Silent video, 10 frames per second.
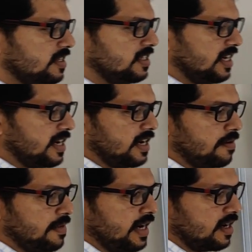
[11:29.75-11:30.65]

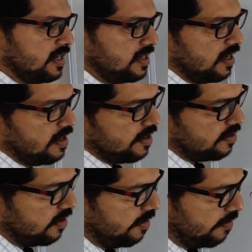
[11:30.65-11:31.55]
Generator matrix.
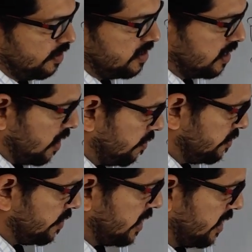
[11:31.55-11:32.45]
So we check how
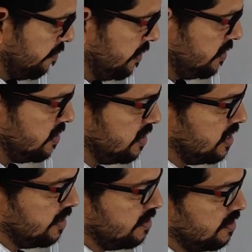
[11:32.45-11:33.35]
to get a
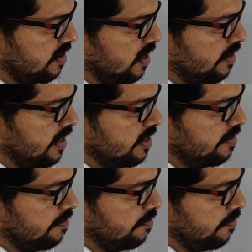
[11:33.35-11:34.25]
PJJ is equal to
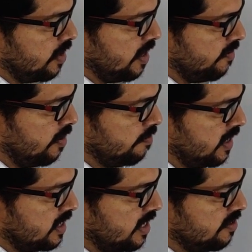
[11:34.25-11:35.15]
1
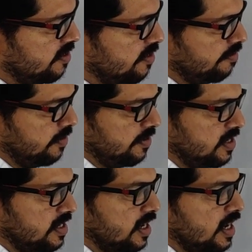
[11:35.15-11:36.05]
plus H into mu
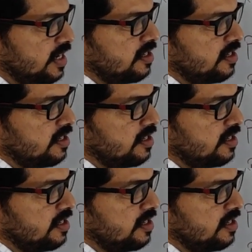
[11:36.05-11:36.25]
JJ.